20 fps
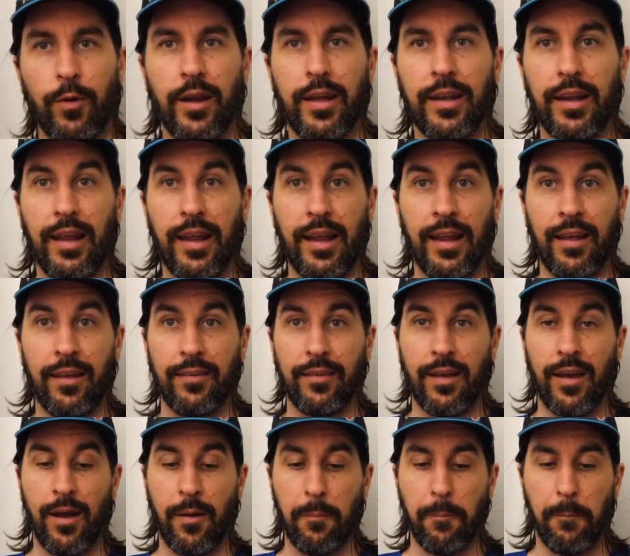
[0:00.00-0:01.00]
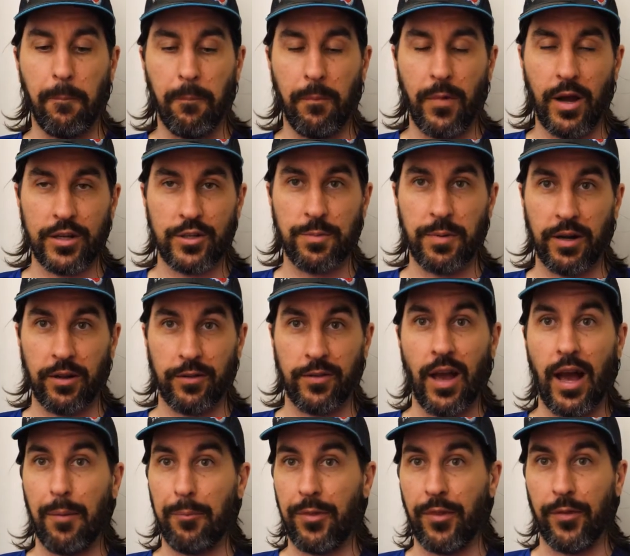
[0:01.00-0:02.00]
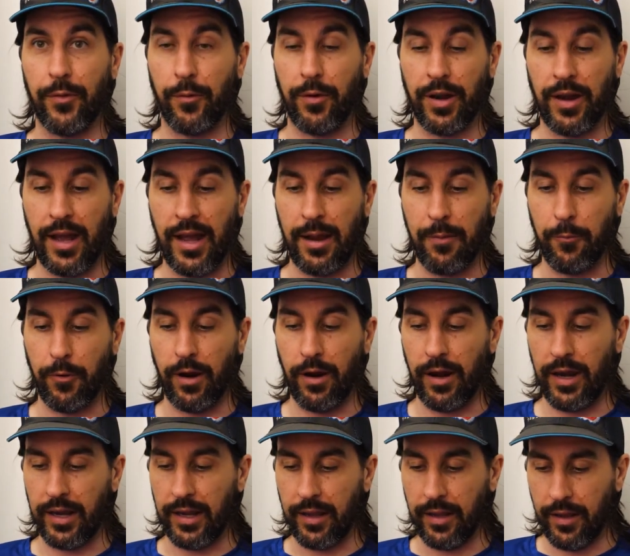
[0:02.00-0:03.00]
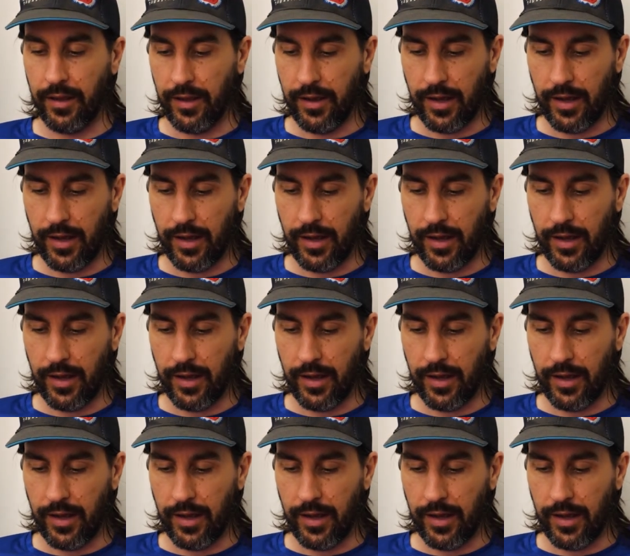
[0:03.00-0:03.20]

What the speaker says: one is a much better top than the one I'm wearing.